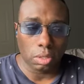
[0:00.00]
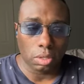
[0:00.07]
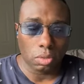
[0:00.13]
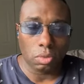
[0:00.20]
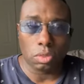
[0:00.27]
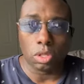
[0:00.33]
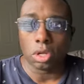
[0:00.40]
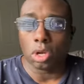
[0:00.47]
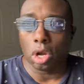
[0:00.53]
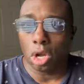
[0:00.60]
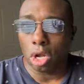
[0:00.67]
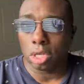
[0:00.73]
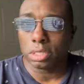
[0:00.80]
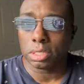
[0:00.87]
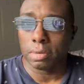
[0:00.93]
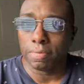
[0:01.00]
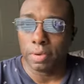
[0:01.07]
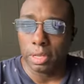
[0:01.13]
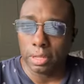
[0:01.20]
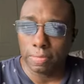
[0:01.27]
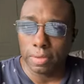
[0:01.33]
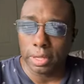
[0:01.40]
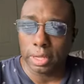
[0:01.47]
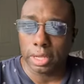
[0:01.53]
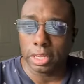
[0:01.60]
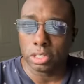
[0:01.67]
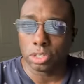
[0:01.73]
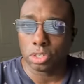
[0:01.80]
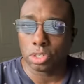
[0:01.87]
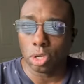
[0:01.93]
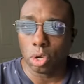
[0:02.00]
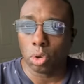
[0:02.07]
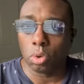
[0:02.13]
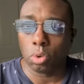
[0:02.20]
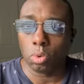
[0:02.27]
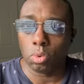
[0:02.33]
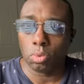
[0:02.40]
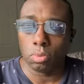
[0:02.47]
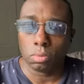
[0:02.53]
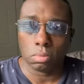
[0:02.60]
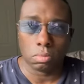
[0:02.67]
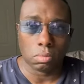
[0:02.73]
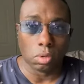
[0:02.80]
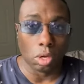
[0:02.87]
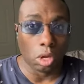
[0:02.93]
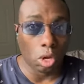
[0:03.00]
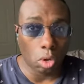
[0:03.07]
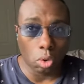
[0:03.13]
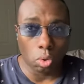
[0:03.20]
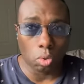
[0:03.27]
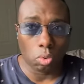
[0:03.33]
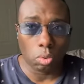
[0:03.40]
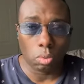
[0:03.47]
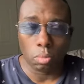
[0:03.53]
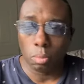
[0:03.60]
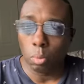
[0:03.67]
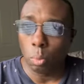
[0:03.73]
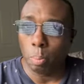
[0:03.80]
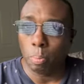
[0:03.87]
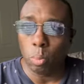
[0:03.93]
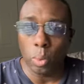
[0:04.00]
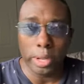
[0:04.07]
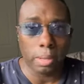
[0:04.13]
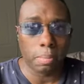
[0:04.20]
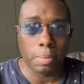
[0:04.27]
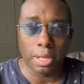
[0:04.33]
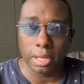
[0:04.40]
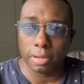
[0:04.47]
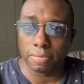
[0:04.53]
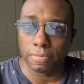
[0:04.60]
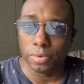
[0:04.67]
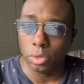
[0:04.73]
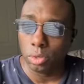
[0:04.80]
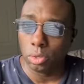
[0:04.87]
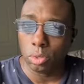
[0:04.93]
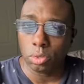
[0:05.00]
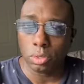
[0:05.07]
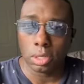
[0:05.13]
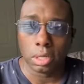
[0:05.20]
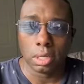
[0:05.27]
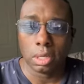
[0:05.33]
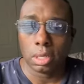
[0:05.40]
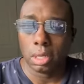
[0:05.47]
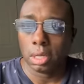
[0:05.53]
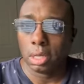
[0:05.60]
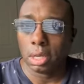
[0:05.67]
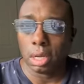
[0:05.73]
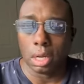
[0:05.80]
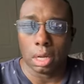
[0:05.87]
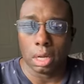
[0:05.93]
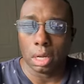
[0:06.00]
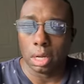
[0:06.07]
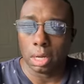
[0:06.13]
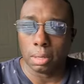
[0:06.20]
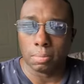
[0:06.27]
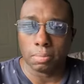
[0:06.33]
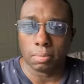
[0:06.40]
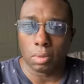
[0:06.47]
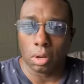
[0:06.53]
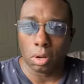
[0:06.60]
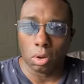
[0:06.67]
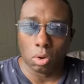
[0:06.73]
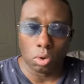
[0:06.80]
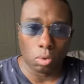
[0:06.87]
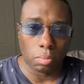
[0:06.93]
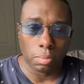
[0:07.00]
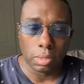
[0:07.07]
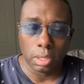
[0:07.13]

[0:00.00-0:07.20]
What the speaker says: the cost of living is so low, be it food, home,